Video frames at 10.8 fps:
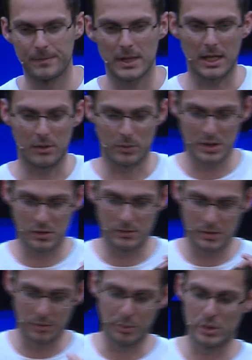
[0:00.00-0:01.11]
I was
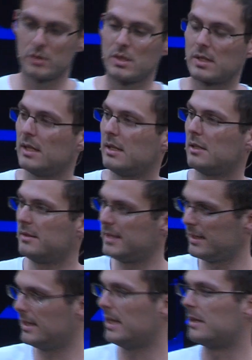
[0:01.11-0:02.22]
supposed to stay there
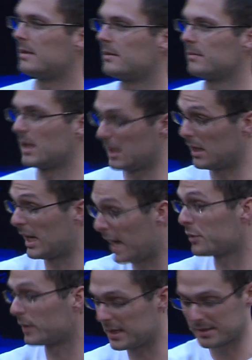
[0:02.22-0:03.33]
10 days. And
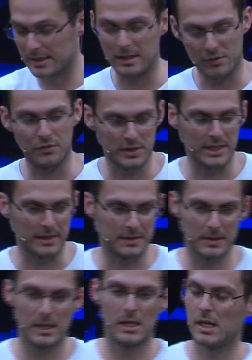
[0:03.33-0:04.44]
I stayed there for 10 days.
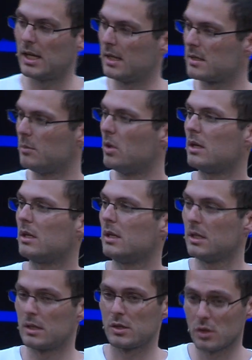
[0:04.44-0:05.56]
And someone
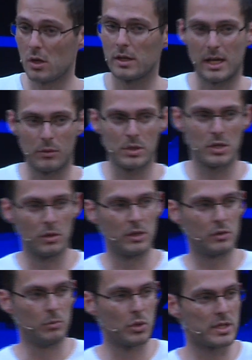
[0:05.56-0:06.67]
saw that I was going
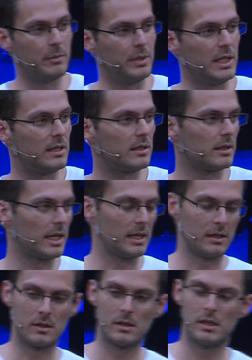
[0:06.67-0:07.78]
to Mozambique,
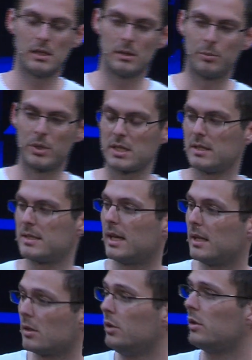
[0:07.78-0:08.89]
and the person
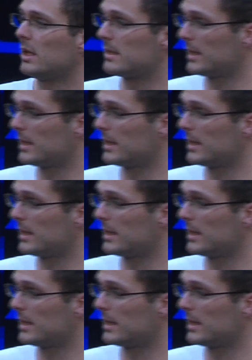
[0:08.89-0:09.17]
said, "Oh, you can